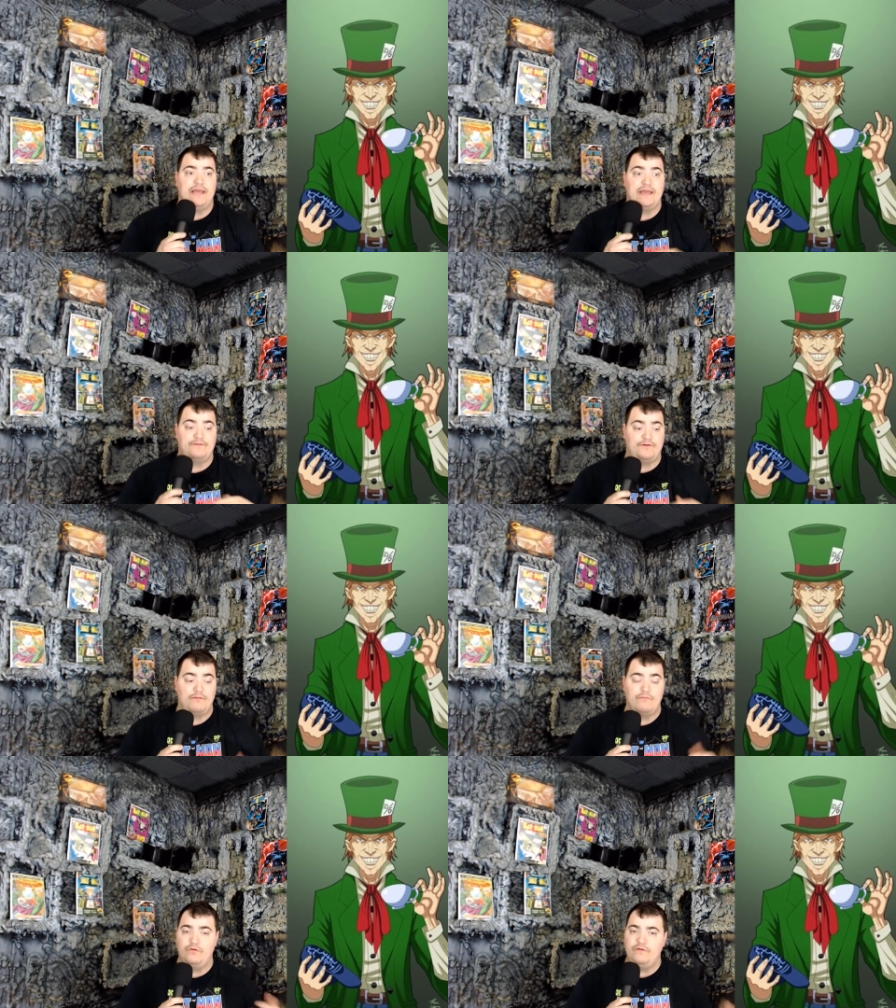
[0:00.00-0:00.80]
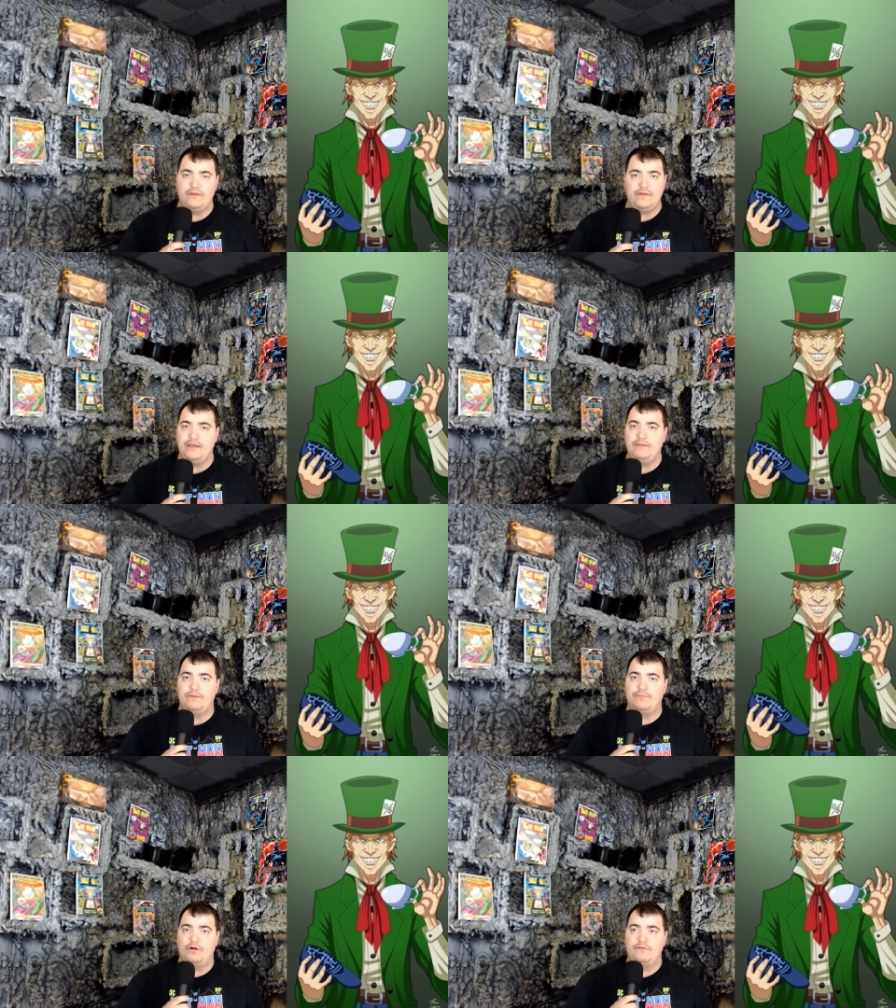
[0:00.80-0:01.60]
And for a movie, I think he'd
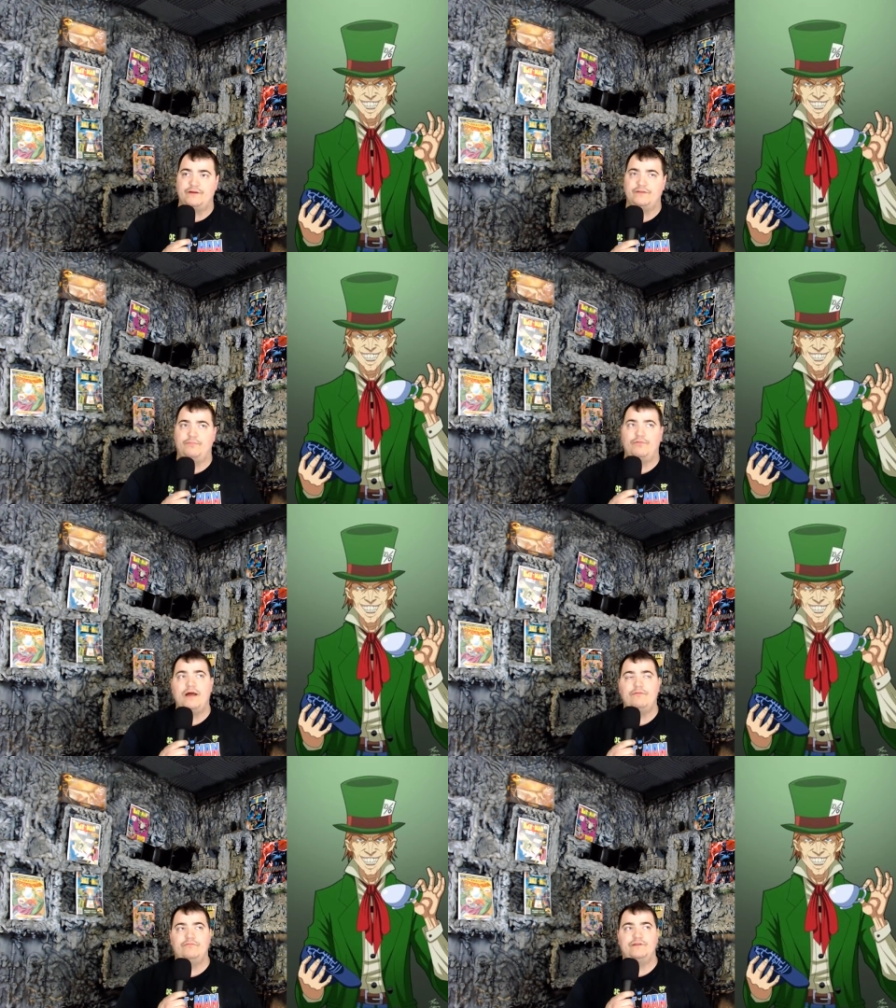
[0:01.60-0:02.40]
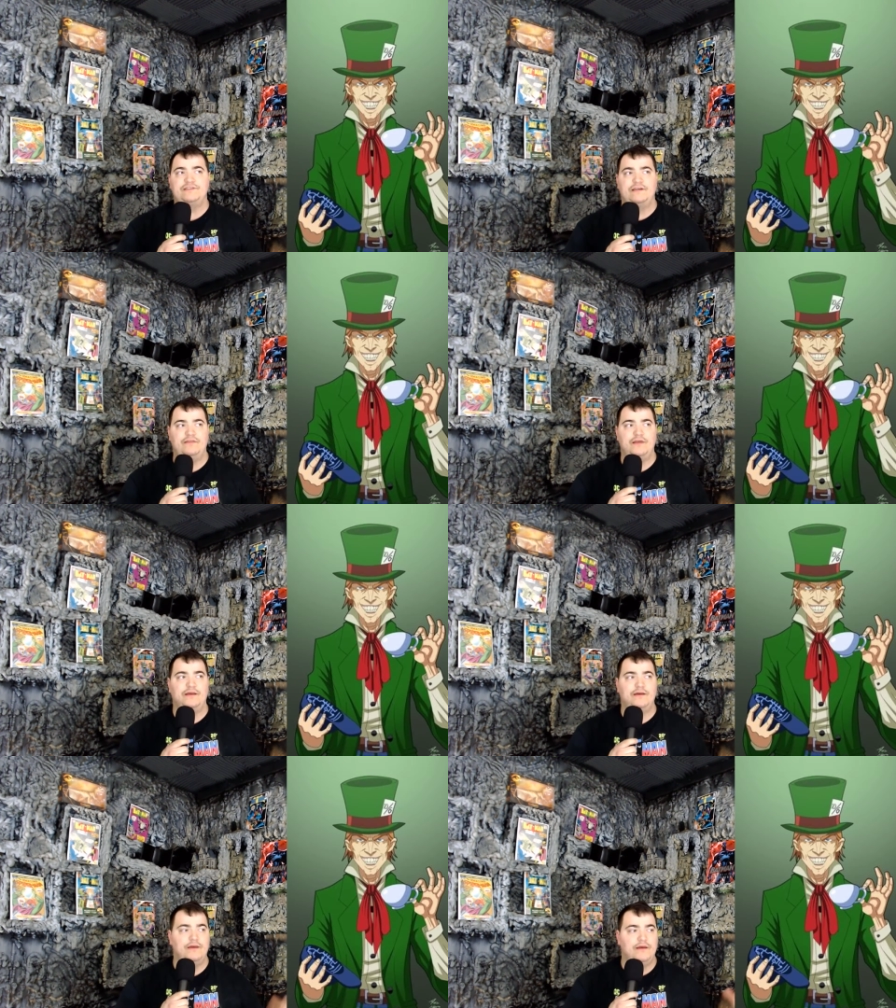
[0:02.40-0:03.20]
be perfect. The problem is, I
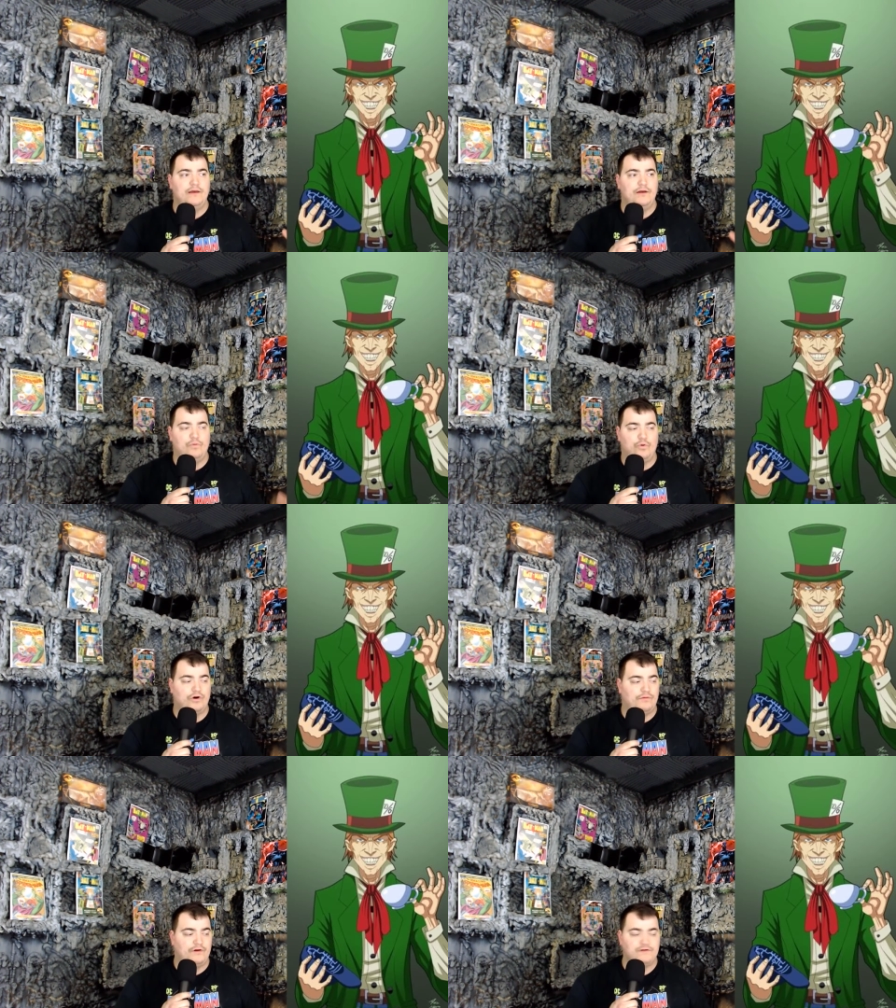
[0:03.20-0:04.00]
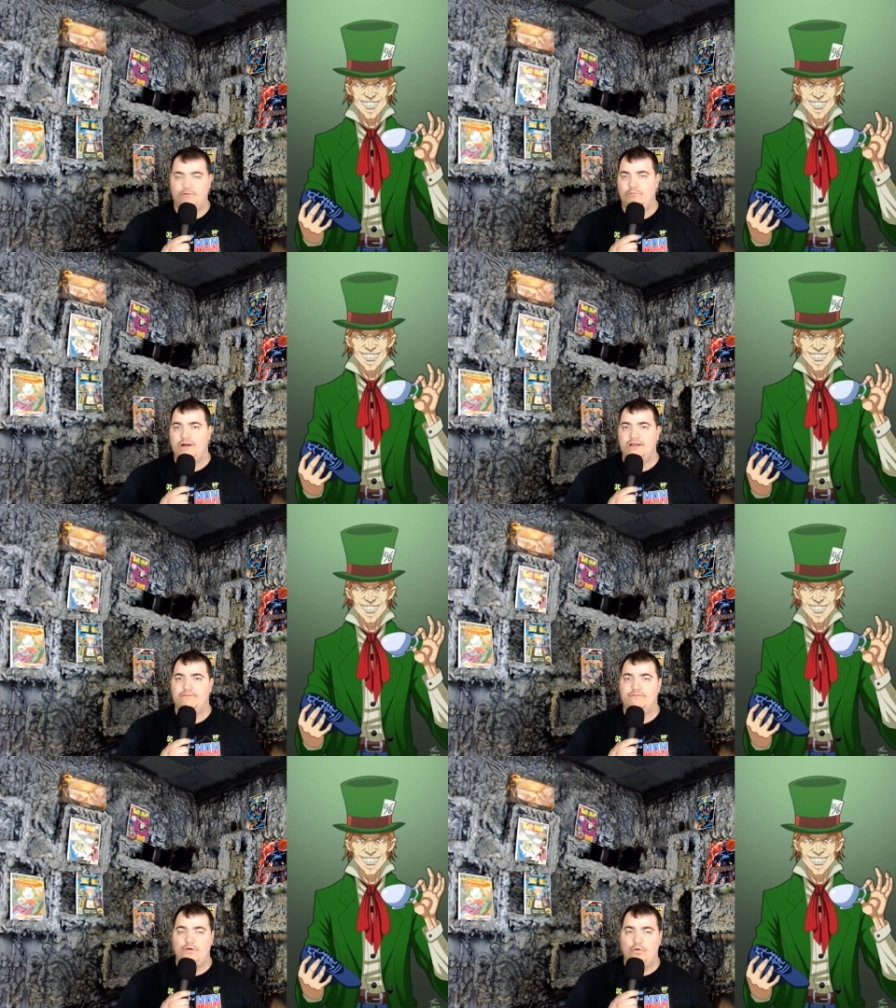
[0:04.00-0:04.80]
think Warner Brothers wouldn't want to give
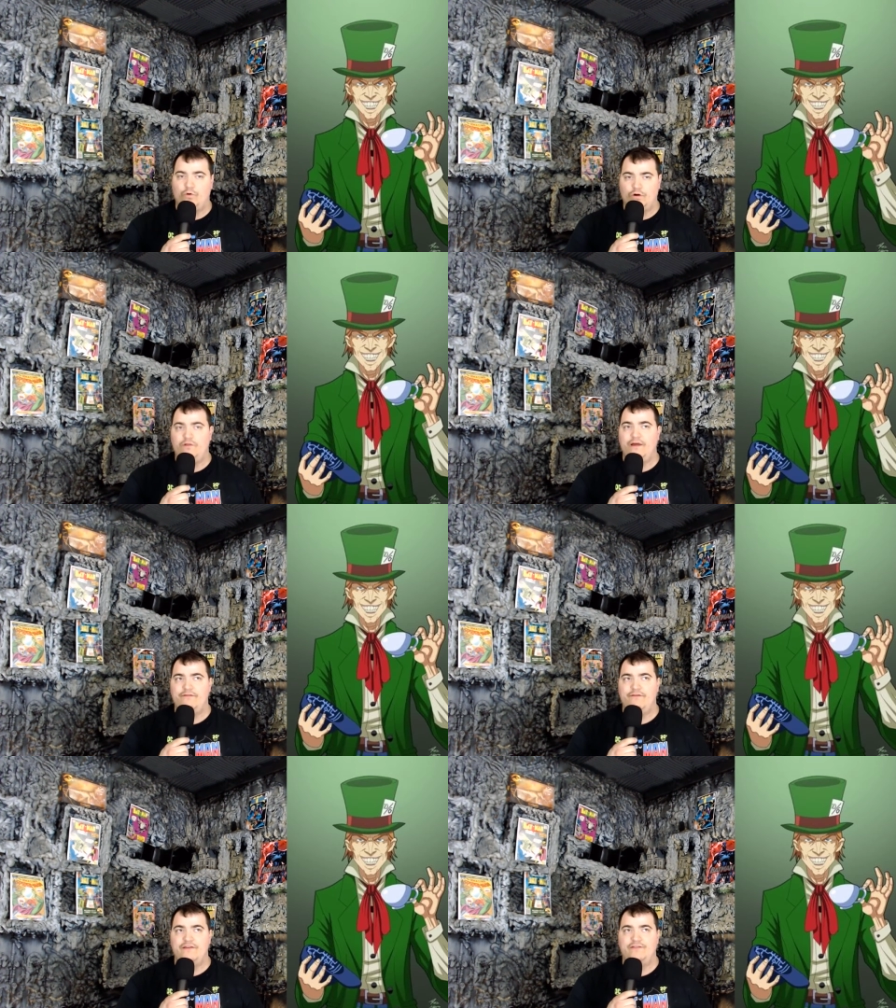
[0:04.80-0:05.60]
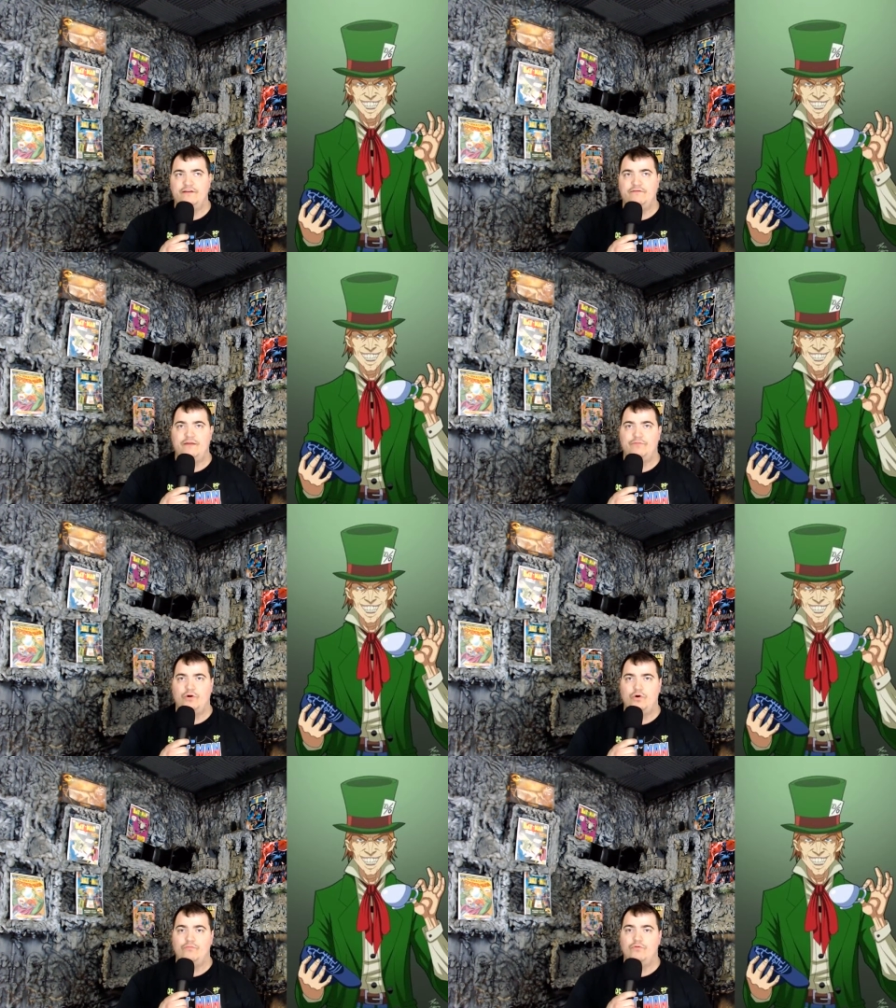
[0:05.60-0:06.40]
him, or Clayface, give them
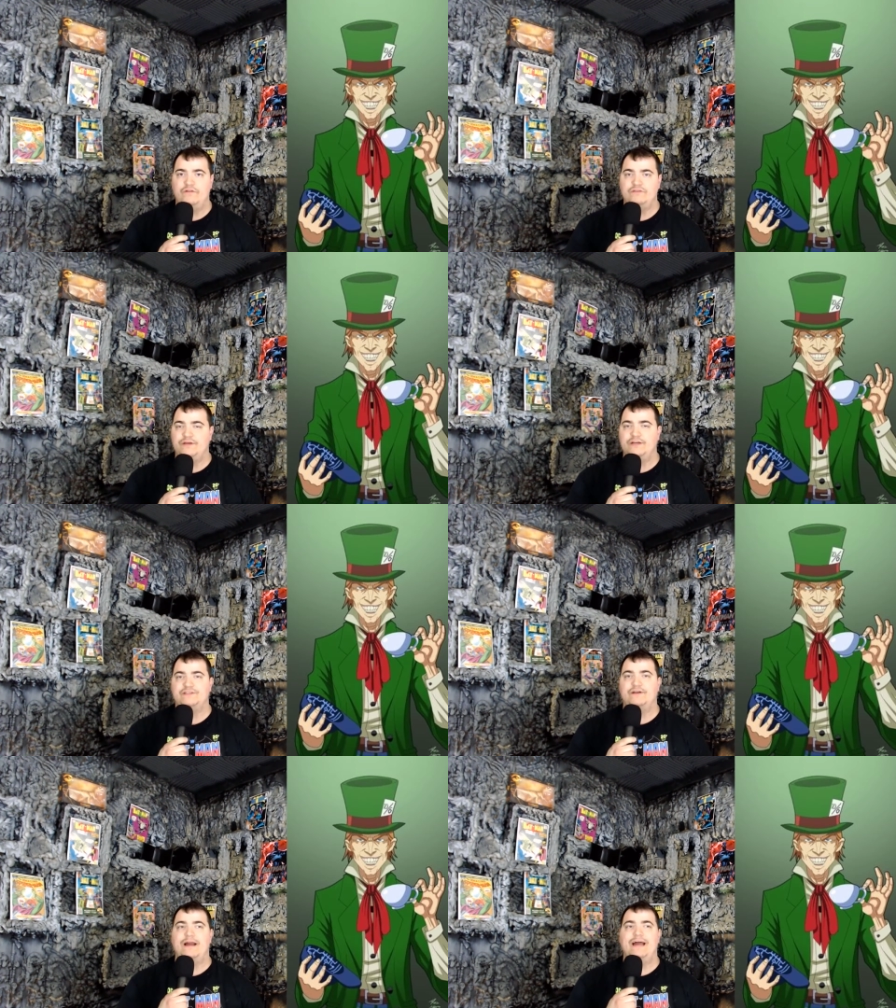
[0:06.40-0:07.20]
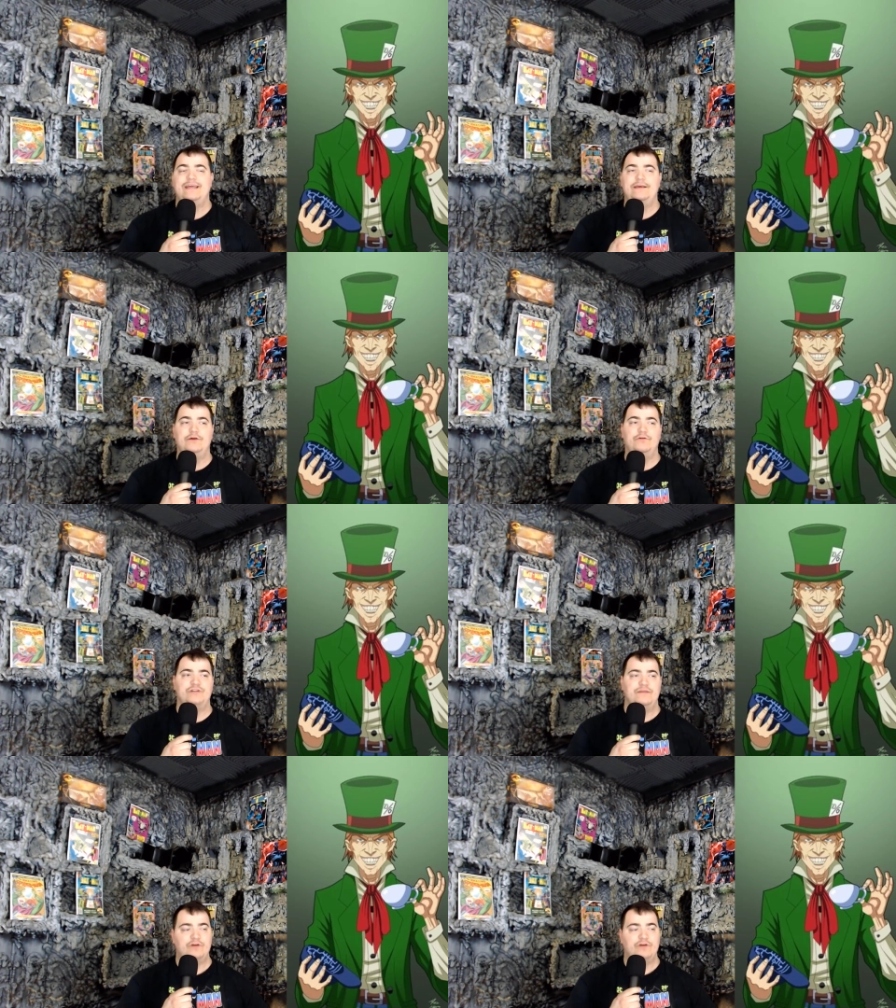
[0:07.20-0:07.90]
their own movies because they're not a huge name.